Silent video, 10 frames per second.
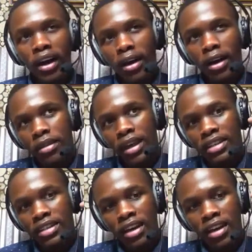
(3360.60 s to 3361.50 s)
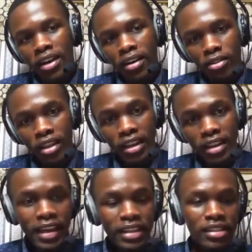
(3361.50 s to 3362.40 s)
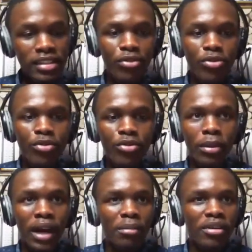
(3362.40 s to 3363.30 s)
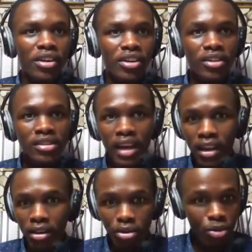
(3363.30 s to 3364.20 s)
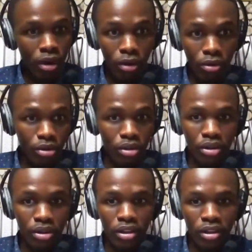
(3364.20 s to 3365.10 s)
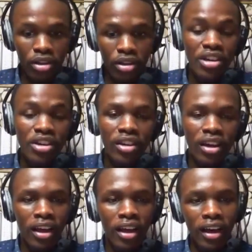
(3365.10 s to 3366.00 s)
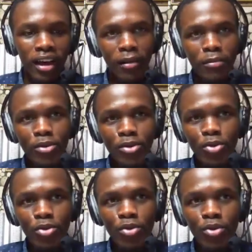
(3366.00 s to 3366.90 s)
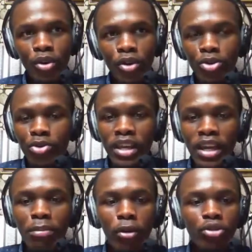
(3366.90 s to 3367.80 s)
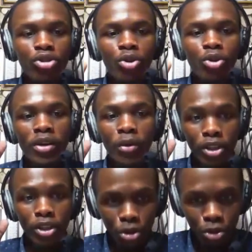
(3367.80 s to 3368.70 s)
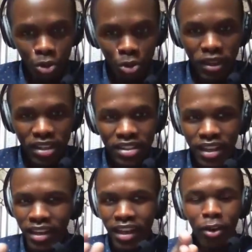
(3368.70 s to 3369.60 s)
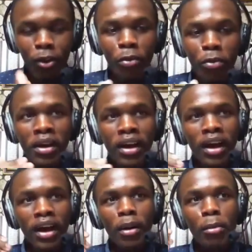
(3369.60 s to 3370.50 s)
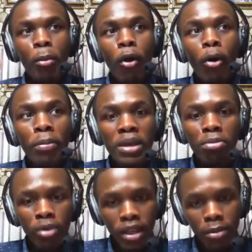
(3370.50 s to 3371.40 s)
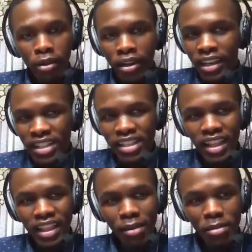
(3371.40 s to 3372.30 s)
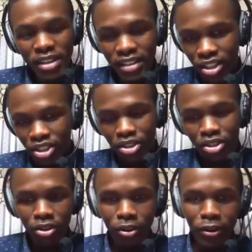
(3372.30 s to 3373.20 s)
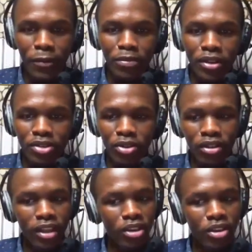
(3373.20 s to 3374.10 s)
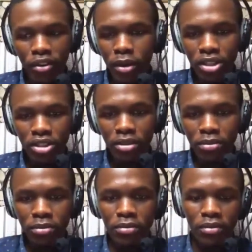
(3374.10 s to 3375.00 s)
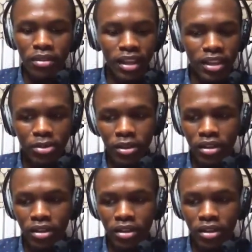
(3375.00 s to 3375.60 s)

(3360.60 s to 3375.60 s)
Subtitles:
that the next few upcoming years and throughout the year, you keep on doing what you do best. And I hope more people keep on getting their message, So thank you very much, Tim. Thanks, man.